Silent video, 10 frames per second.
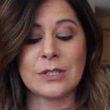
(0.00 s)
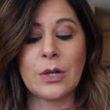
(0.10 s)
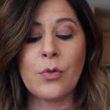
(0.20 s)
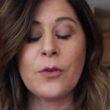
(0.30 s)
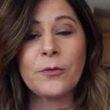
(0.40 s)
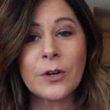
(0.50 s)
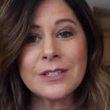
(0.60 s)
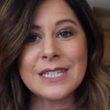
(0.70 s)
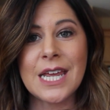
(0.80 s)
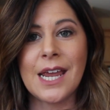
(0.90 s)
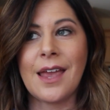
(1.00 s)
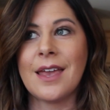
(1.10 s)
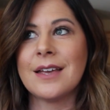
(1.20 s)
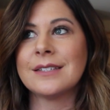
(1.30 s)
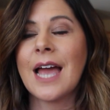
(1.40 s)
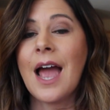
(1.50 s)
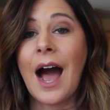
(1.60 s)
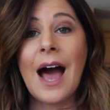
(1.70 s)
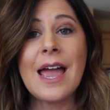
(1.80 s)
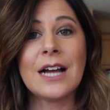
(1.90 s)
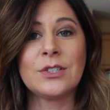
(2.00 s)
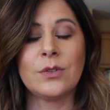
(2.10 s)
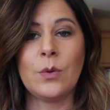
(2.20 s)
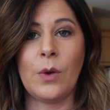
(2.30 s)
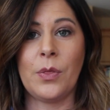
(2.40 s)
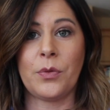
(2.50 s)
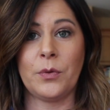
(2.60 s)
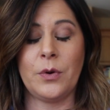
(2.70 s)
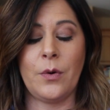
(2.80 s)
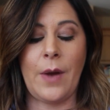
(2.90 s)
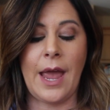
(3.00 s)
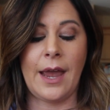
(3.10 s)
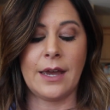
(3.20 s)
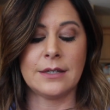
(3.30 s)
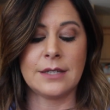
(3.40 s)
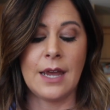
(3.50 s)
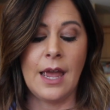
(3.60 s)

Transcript: So the first thing is I actually went through and